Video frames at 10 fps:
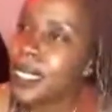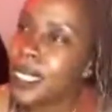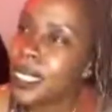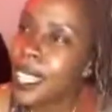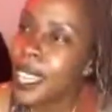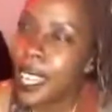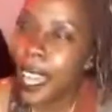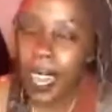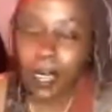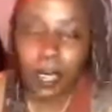I don't know. I
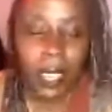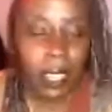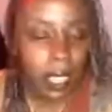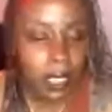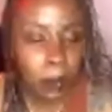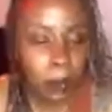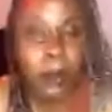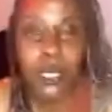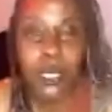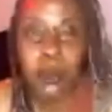think some people are just more
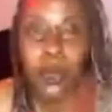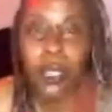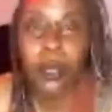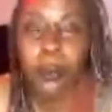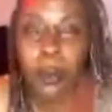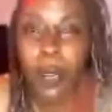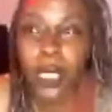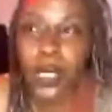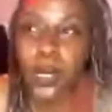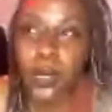born
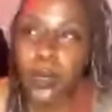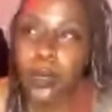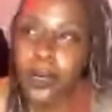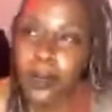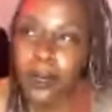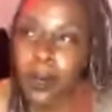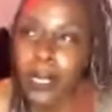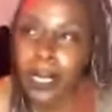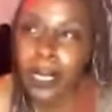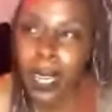with that,
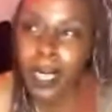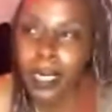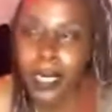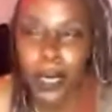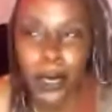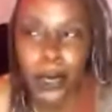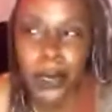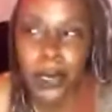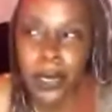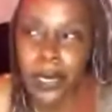they're
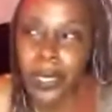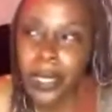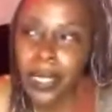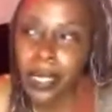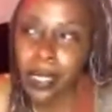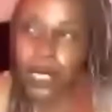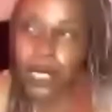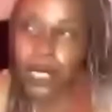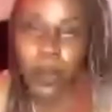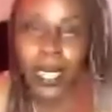just more inclined
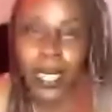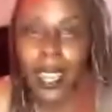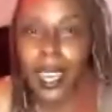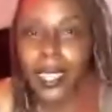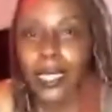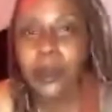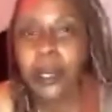to be mediums.